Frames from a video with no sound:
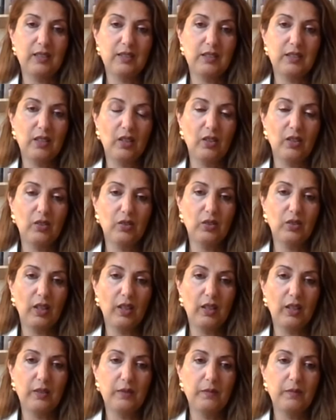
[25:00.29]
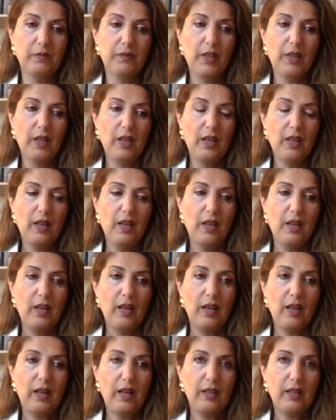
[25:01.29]
So
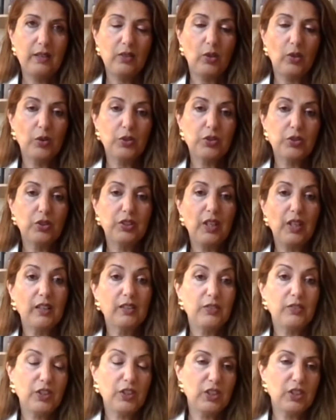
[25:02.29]
and also the artificial